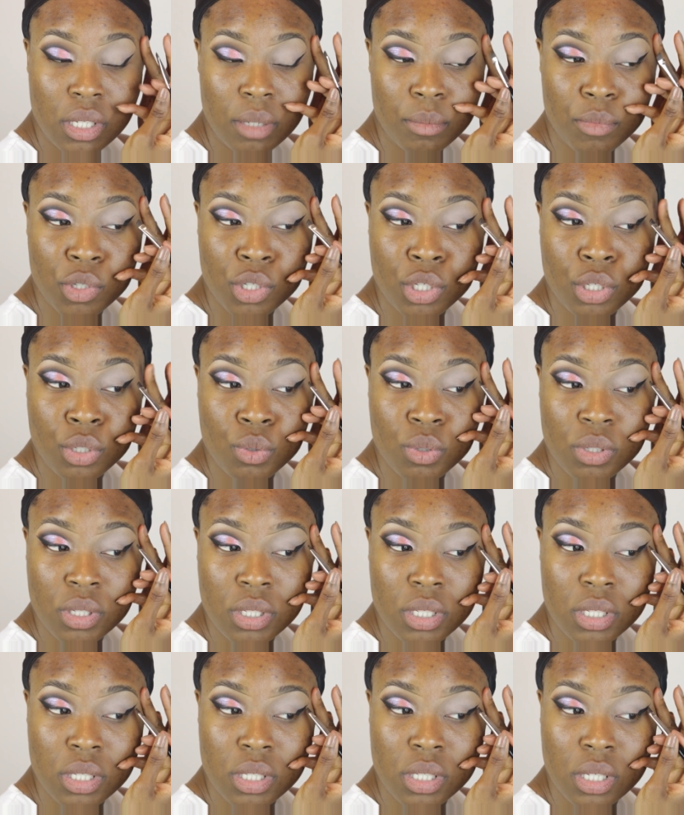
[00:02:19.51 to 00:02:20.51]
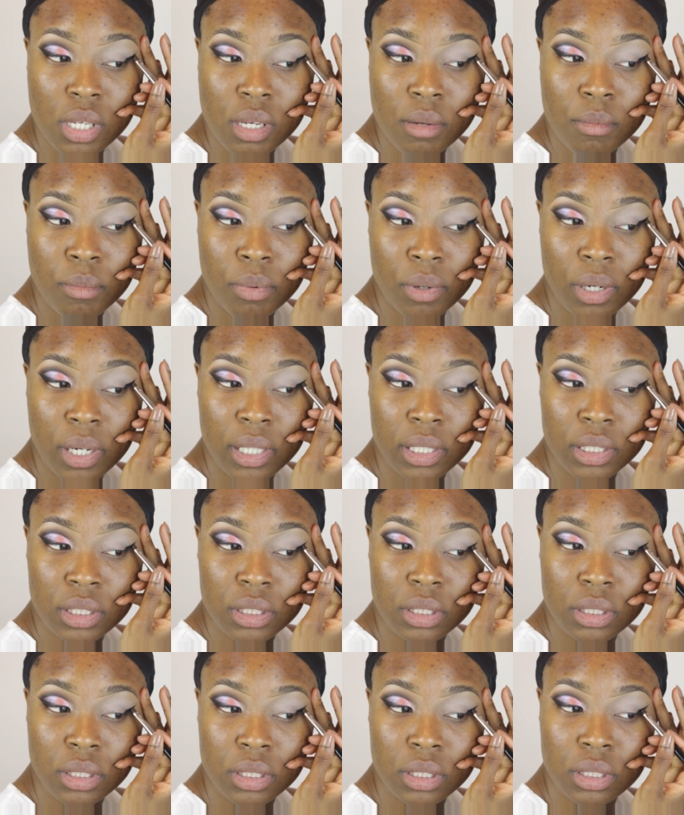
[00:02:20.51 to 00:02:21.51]
I'm just using the same
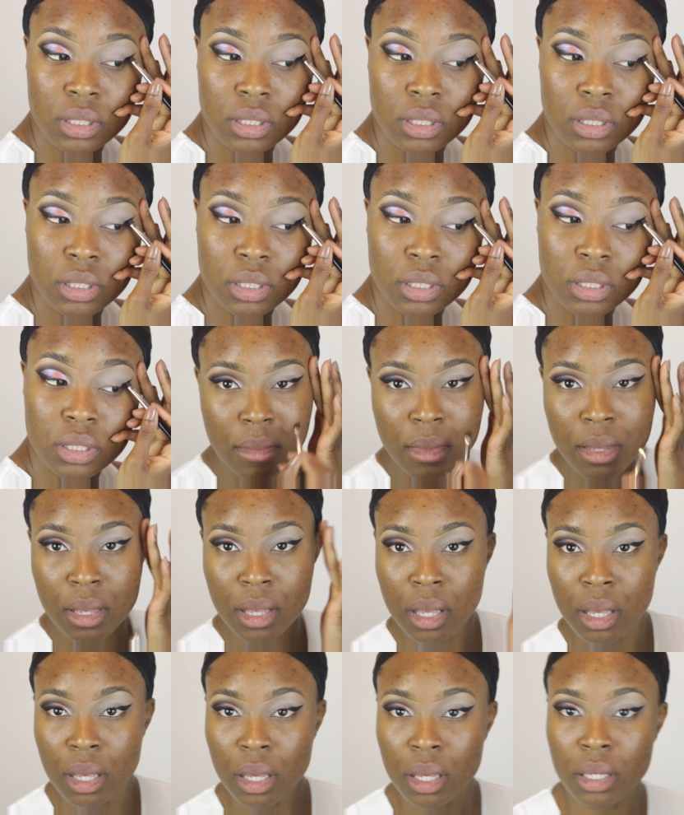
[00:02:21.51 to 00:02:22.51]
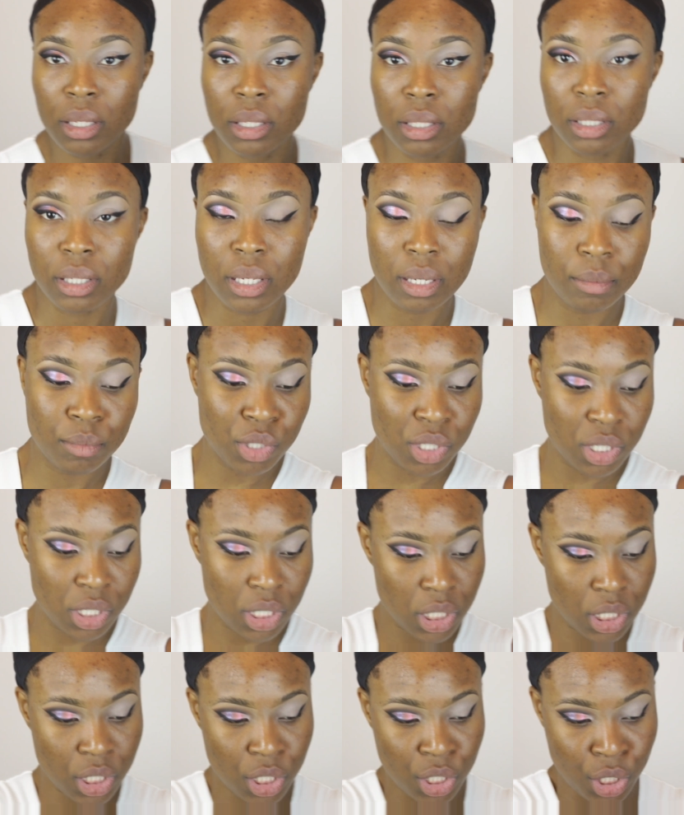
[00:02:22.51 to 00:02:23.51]
brush. Okay, I'm
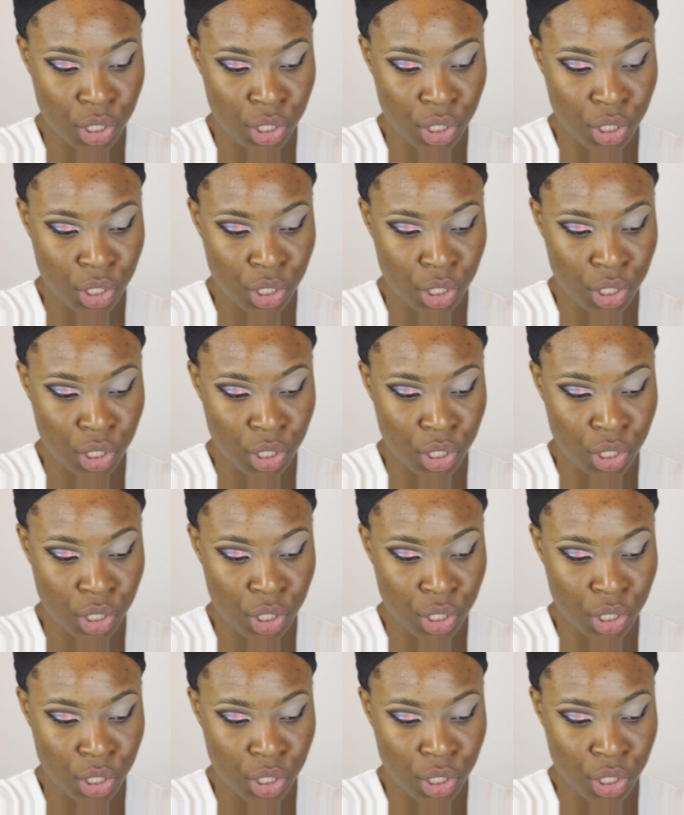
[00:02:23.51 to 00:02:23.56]
just gonna